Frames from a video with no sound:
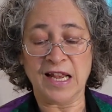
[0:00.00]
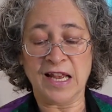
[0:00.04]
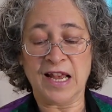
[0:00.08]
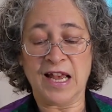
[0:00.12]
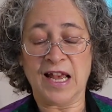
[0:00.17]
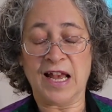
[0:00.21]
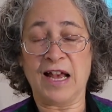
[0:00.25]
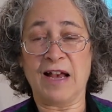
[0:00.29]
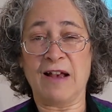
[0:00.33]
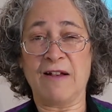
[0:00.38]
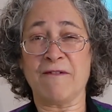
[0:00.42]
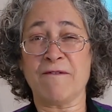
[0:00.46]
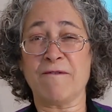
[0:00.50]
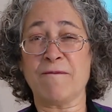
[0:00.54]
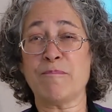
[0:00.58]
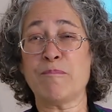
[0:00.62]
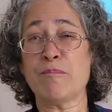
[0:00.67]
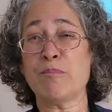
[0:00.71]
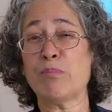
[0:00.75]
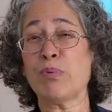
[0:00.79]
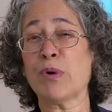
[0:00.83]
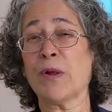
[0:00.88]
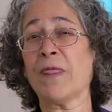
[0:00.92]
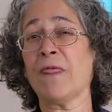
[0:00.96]
have
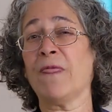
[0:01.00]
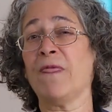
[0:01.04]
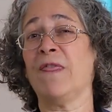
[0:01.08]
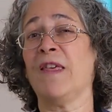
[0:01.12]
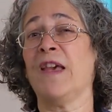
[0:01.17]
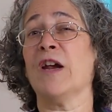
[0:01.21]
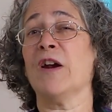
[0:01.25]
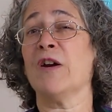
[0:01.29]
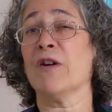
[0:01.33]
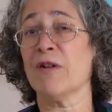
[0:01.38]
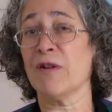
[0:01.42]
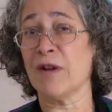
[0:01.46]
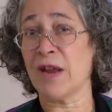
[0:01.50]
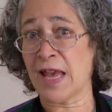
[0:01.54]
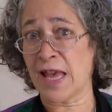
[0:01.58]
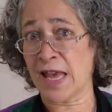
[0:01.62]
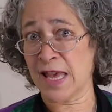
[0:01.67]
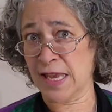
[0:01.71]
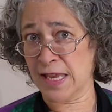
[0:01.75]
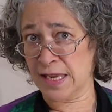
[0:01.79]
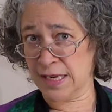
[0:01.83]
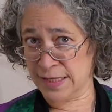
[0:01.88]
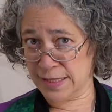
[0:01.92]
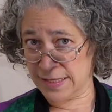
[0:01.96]
put their
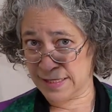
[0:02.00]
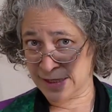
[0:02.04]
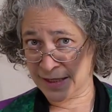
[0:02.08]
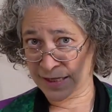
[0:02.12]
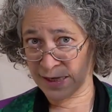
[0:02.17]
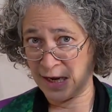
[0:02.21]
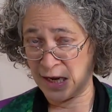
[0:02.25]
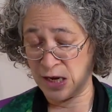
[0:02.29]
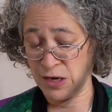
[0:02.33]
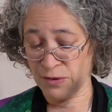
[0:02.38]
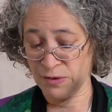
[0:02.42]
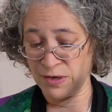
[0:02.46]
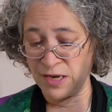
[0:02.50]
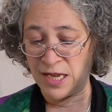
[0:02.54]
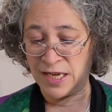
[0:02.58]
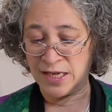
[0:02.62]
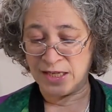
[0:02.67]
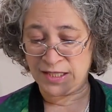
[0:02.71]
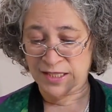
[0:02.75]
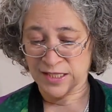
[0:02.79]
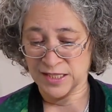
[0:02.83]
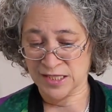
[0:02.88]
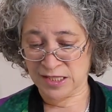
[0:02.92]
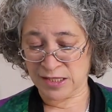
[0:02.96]
hate out
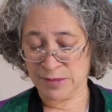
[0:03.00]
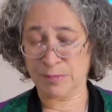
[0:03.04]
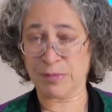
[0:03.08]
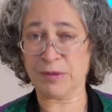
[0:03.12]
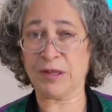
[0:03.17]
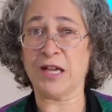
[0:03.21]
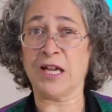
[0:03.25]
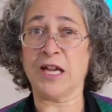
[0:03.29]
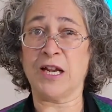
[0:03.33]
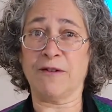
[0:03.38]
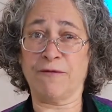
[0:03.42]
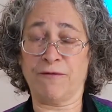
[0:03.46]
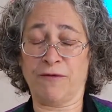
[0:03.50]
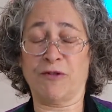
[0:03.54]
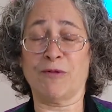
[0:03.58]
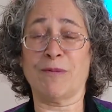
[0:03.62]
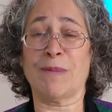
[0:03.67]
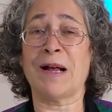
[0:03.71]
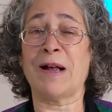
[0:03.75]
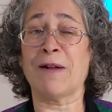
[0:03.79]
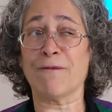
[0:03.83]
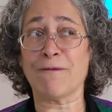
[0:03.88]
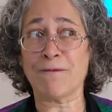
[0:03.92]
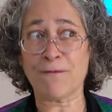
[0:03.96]
on display for
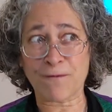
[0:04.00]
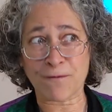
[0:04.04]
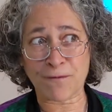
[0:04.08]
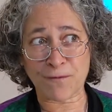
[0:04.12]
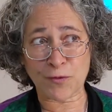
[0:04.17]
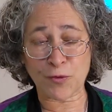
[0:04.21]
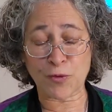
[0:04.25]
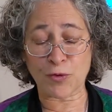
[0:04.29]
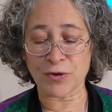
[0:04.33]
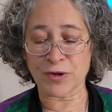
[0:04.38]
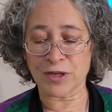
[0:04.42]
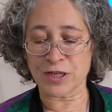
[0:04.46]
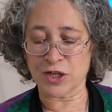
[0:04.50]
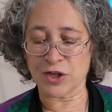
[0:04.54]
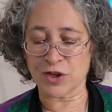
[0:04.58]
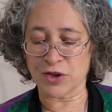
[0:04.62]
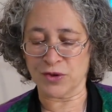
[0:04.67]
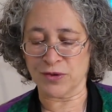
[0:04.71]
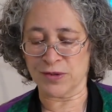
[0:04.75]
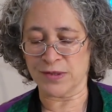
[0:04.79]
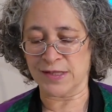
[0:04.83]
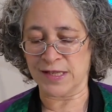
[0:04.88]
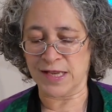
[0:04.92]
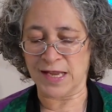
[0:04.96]
about 4
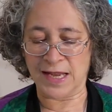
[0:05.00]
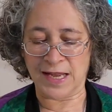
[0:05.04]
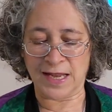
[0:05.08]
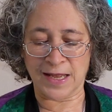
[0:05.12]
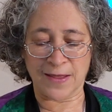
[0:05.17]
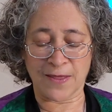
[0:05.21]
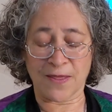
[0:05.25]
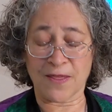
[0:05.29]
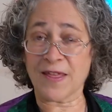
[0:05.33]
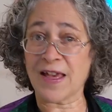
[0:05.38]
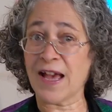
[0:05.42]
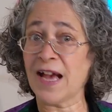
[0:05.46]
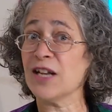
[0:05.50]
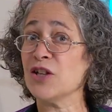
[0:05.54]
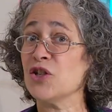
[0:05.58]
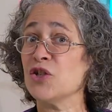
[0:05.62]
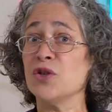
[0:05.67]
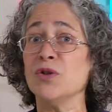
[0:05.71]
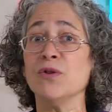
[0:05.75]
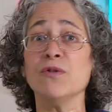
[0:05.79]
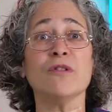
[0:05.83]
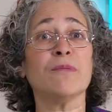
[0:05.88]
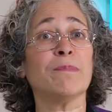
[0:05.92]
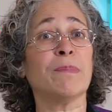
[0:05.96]
years, and that
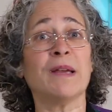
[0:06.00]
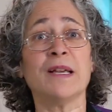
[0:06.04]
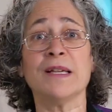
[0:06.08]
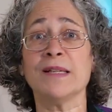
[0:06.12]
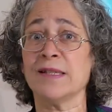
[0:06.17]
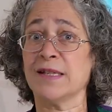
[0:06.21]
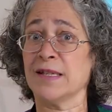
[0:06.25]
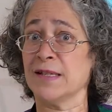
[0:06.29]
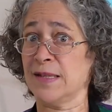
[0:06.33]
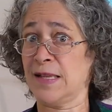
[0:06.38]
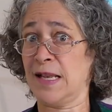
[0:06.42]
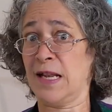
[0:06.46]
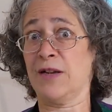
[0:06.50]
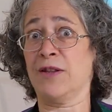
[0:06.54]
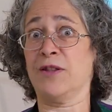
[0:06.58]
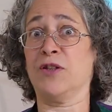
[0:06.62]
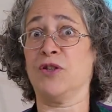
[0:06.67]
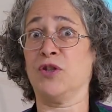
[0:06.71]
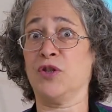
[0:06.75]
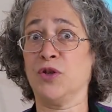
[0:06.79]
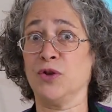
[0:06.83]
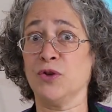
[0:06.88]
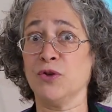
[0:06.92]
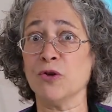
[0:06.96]
toothpaste is out of the
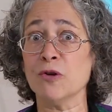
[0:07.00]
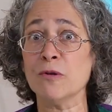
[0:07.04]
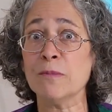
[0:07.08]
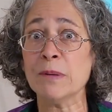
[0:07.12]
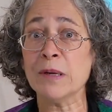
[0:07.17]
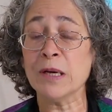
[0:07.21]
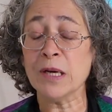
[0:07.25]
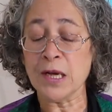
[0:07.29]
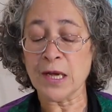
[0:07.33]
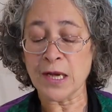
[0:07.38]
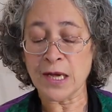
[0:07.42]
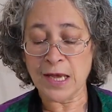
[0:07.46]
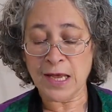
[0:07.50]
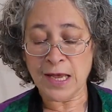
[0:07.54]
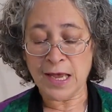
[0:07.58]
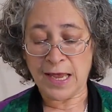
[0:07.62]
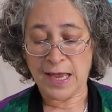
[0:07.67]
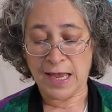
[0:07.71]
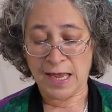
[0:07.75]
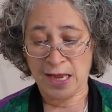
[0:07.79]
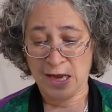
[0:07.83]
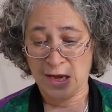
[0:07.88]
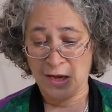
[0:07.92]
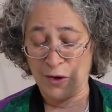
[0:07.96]
tube,
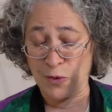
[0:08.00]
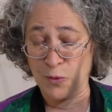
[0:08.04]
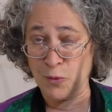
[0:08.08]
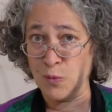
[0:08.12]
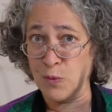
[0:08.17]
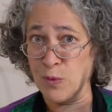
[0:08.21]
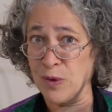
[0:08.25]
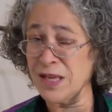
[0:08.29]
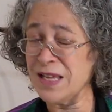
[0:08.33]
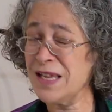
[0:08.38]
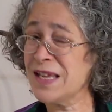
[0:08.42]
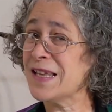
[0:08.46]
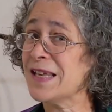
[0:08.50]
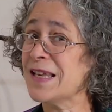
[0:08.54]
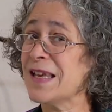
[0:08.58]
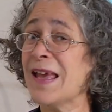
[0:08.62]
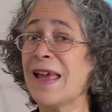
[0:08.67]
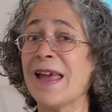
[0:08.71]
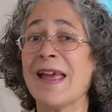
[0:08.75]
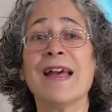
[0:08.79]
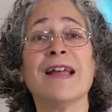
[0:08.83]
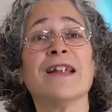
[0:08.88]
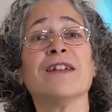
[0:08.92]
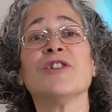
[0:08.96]
and we
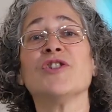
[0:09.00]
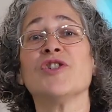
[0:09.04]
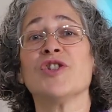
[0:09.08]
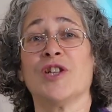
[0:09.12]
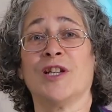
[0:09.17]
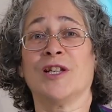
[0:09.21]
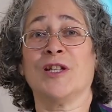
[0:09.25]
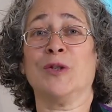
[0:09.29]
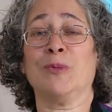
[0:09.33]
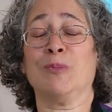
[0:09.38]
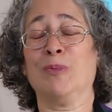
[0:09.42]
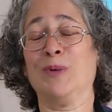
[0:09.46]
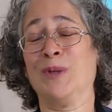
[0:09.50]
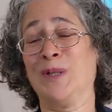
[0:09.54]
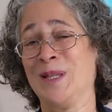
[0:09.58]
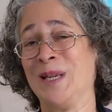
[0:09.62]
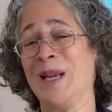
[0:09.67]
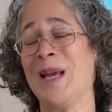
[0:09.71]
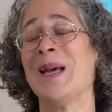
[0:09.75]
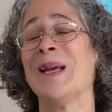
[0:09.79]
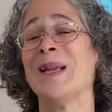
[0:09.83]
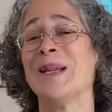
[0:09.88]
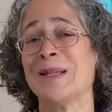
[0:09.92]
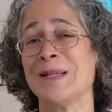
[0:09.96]
can't just
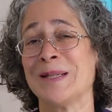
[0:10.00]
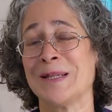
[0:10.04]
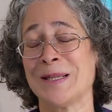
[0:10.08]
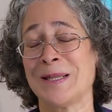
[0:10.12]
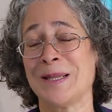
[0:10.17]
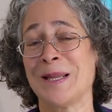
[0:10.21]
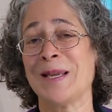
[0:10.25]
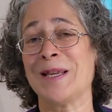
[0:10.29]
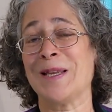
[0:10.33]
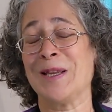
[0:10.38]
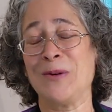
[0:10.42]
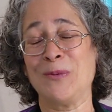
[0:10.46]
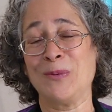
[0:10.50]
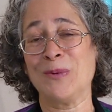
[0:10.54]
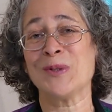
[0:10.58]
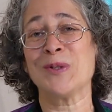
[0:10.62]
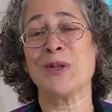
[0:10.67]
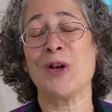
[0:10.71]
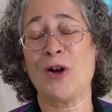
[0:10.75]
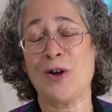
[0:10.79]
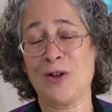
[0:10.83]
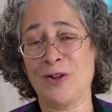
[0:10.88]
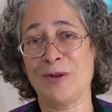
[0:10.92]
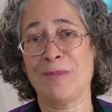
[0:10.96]
pretend like it was
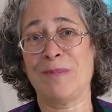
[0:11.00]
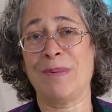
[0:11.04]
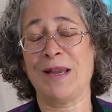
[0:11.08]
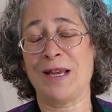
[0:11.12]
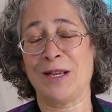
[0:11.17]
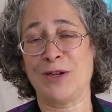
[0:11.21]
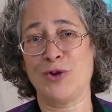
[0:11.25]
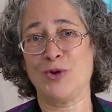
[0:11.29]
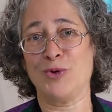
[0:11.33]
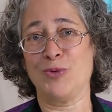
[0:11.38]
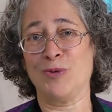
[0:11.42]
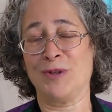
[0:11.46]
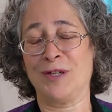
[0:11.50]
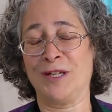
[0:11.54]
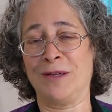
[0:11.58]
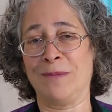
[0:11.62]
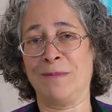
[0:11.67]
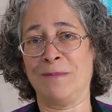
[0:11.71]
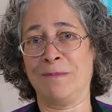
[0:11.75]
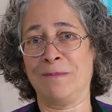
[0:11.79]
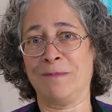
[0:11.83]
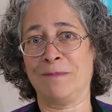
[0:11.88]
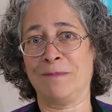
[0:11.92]
all a bad dream.